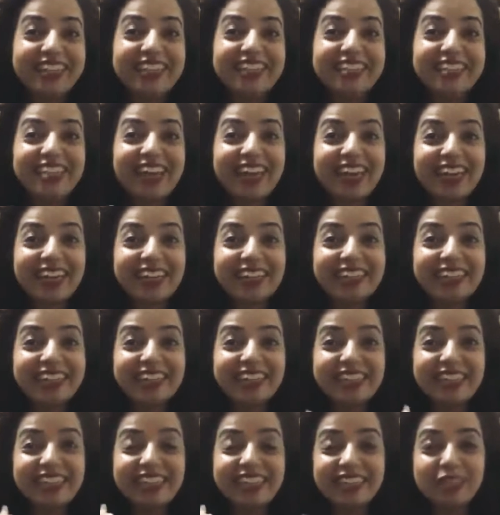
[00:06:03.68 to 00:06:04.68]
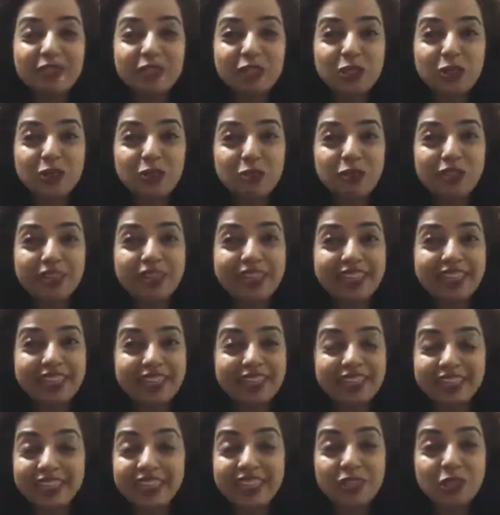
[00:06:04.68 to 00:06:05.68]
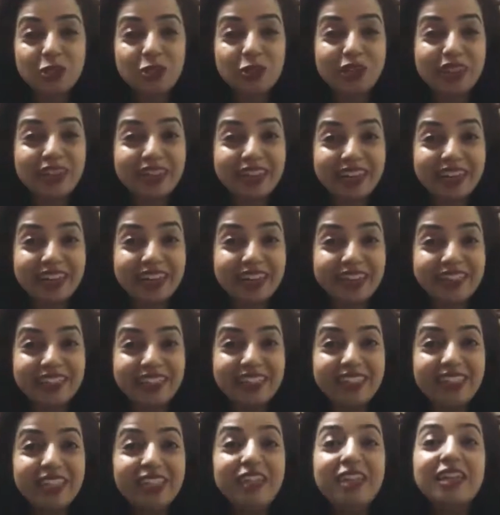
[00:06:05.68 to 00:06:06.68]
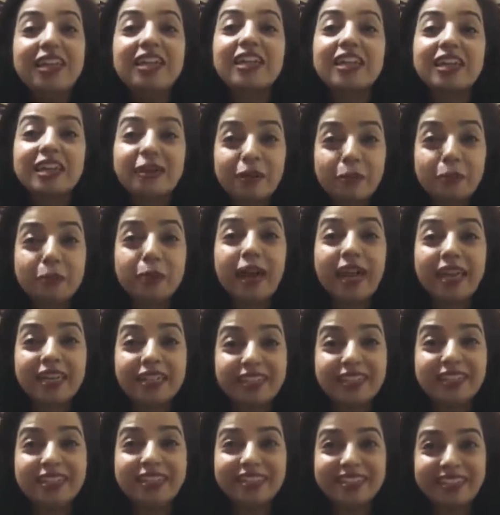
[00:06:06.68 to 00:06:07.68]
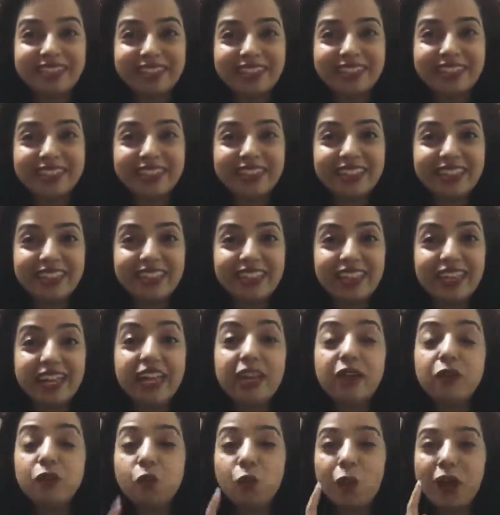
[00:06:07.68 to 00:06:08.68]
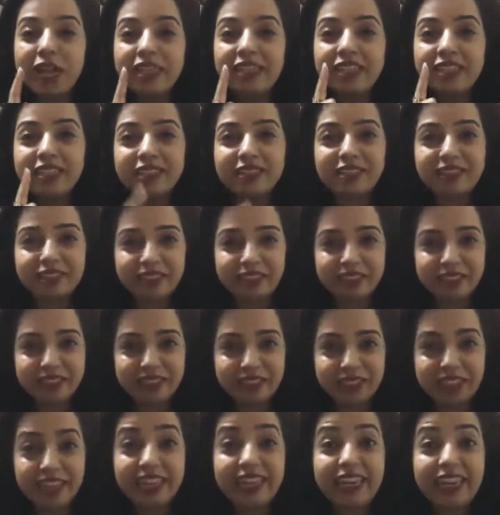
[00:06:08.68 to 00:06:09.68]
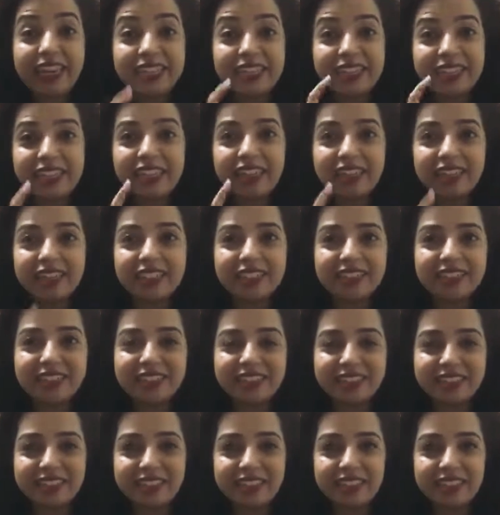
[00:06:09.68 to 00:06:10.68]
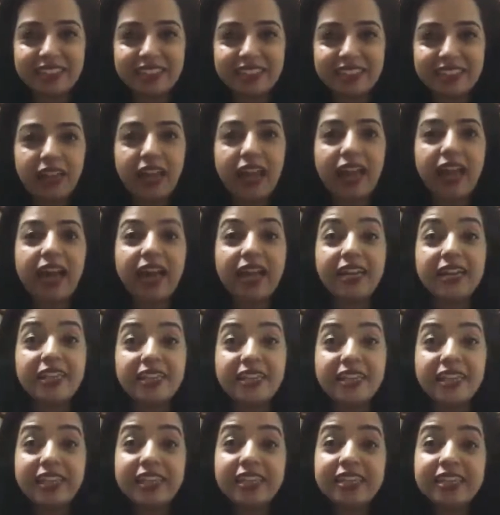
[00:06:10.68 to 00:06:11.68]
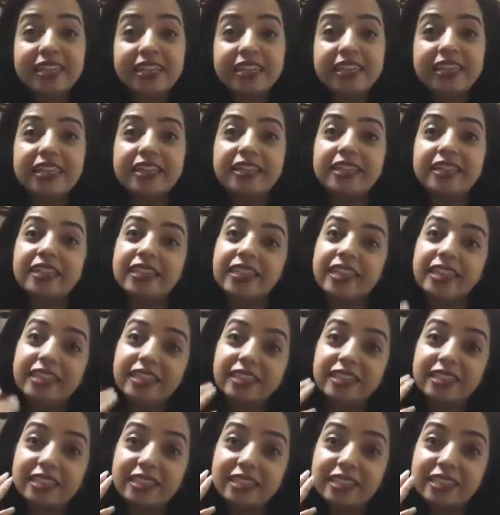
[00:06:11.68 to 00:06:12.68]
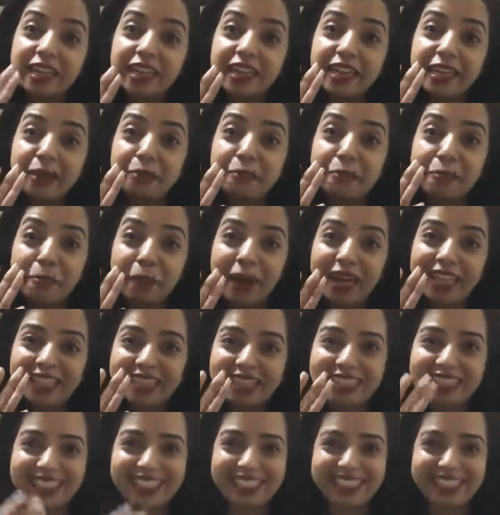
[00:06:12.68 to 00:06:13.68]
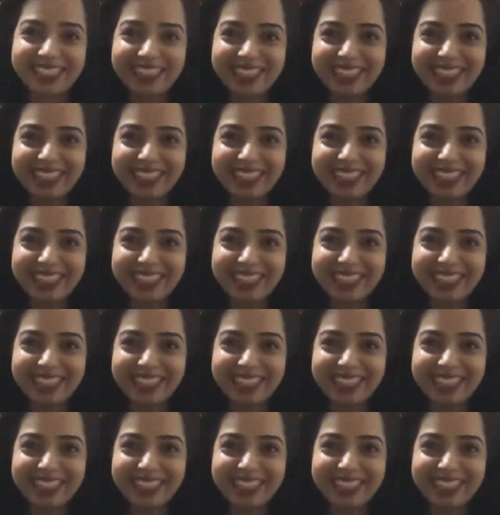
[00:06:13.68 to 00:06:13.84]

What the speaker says: that he should learn Mandarin in 1 year, in less than a year, and he did it in 3 months.